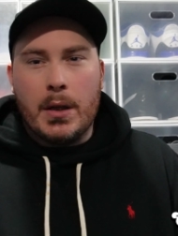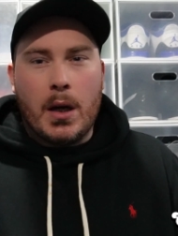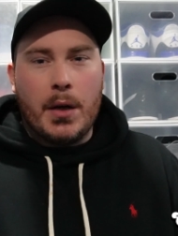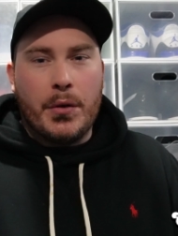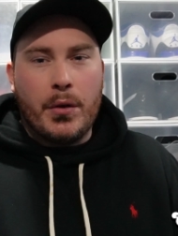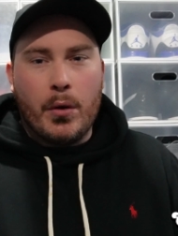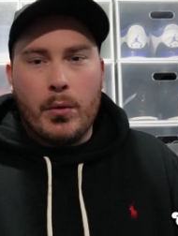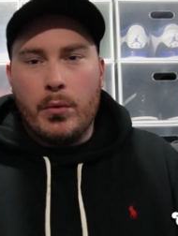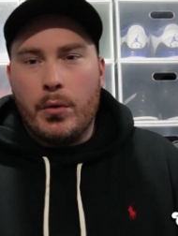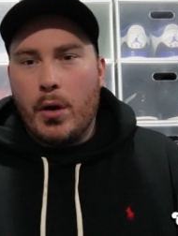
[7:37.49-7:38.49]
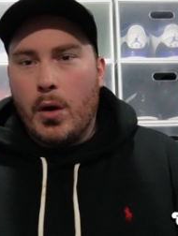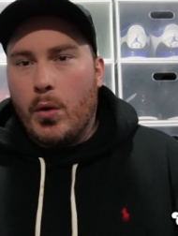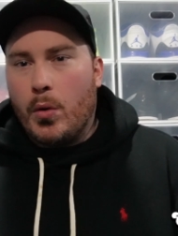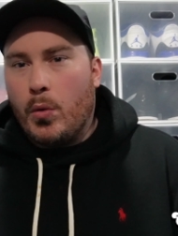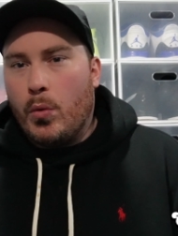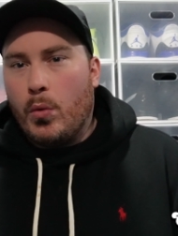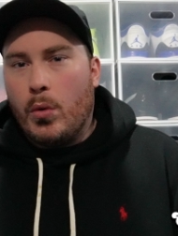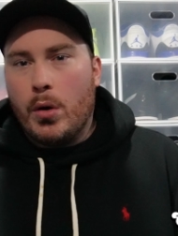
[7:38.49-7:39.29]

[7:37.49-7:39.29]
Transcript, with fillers: I don't know.